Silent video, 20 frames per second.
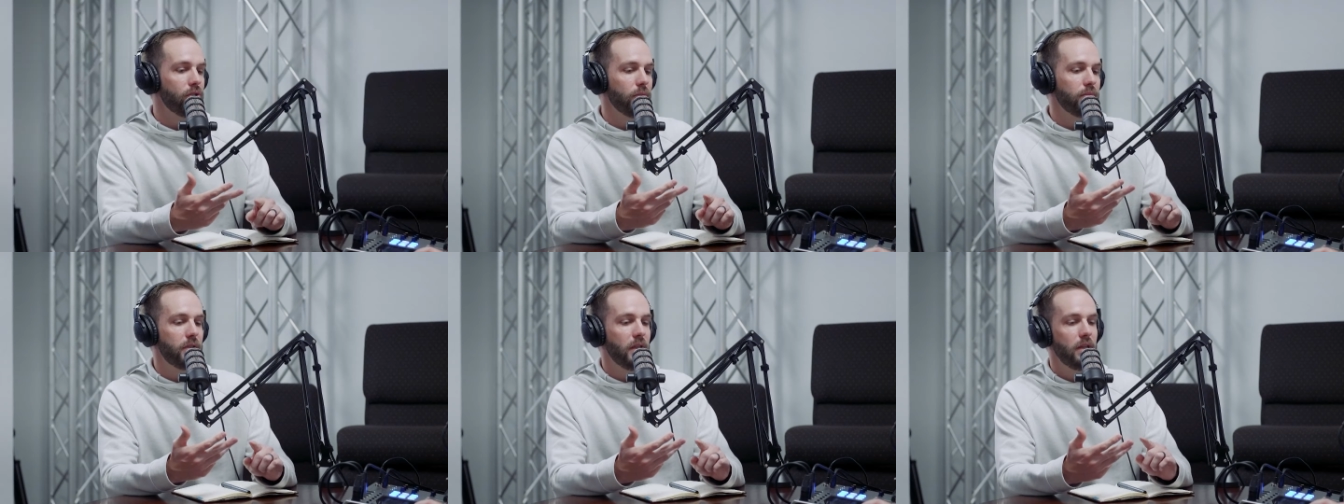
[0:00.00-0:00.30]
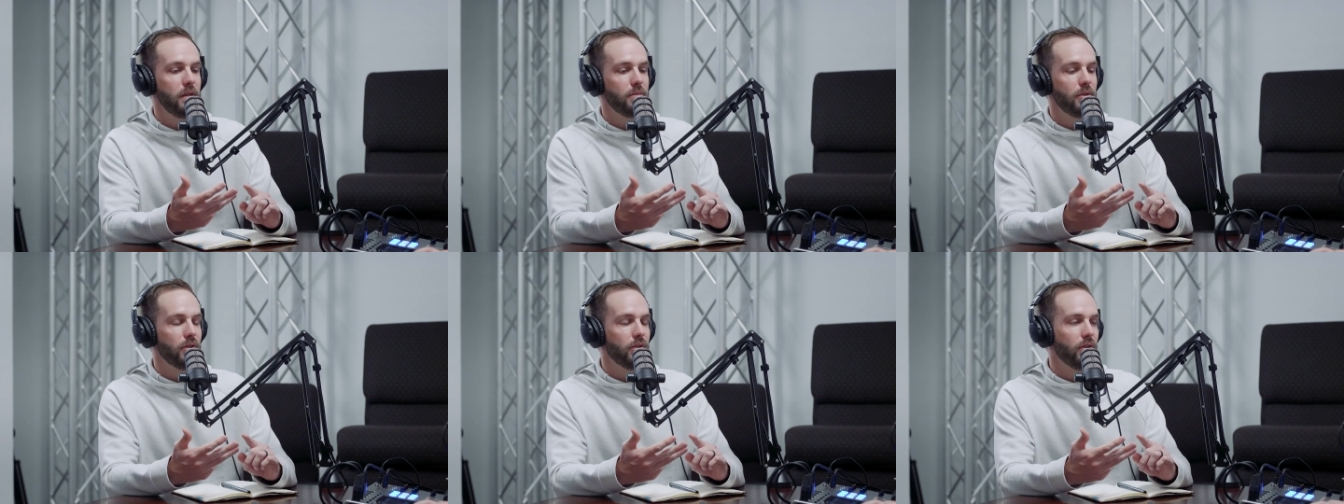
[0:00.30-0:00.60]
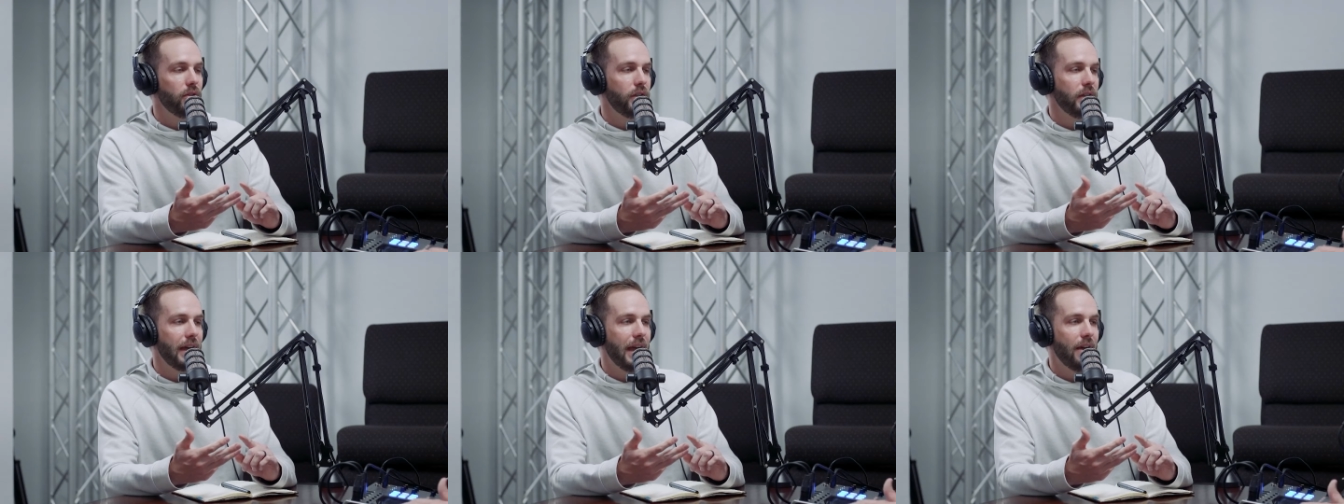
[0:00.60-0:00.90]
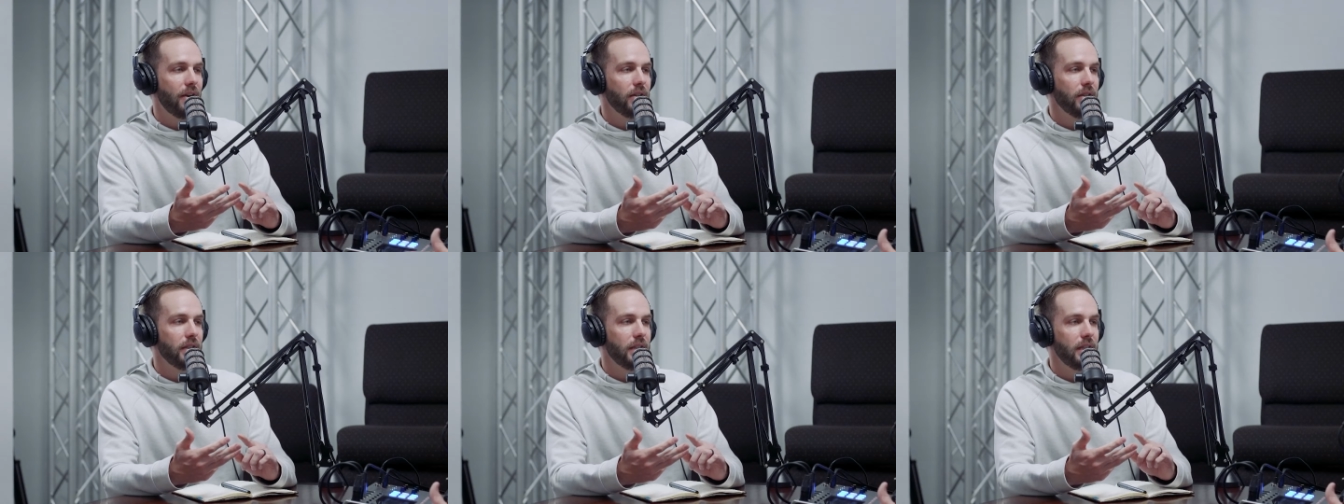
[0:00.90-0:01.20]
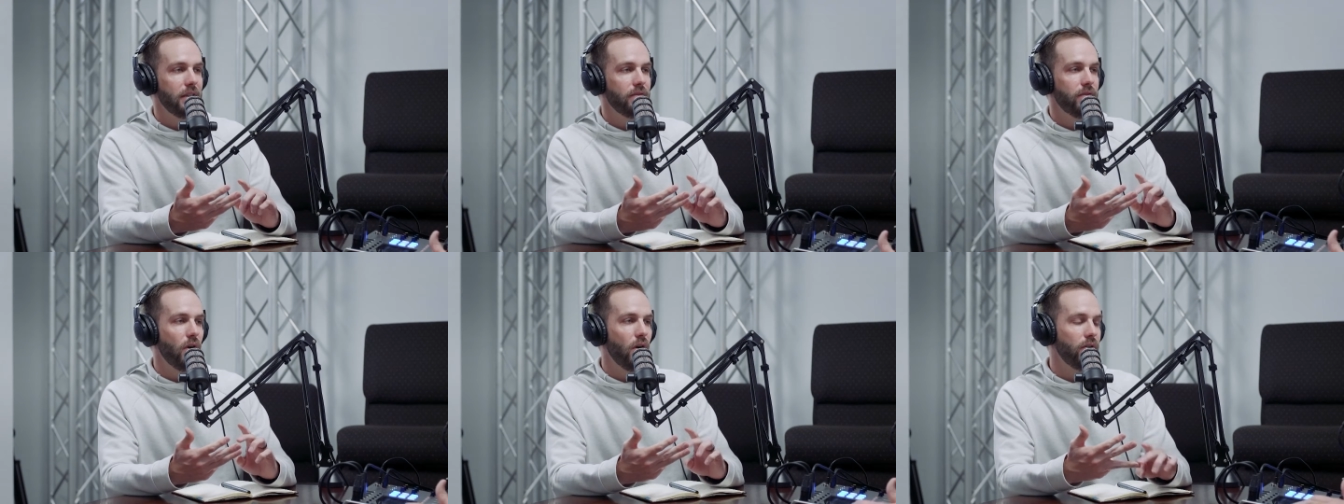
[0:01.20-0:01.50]
team. You're learning how to
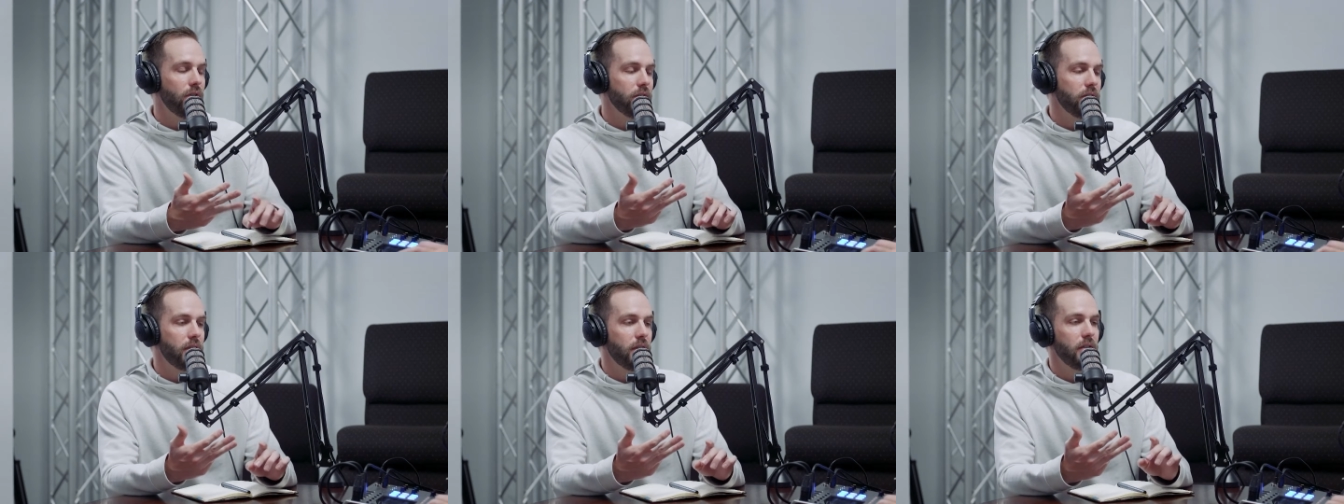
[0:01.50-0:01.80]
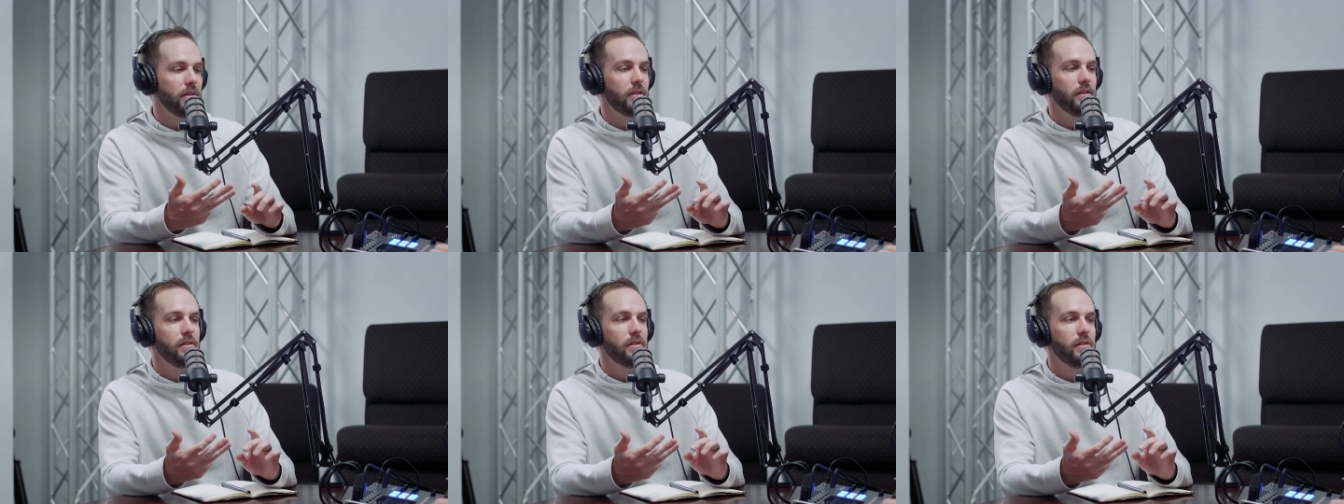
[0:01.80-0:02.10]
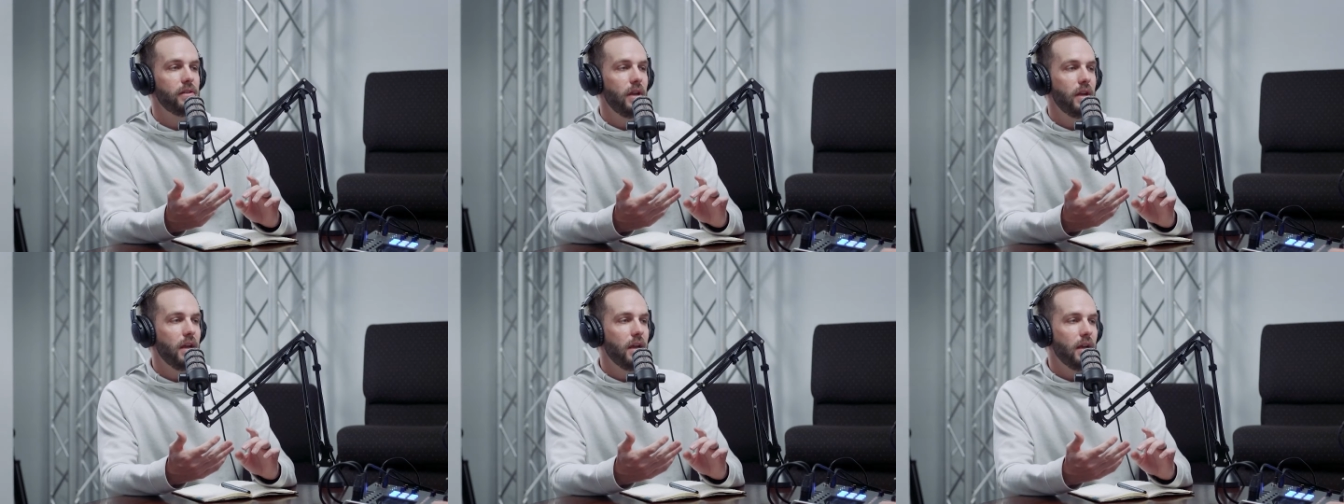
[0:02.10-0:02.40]
lead volunteers.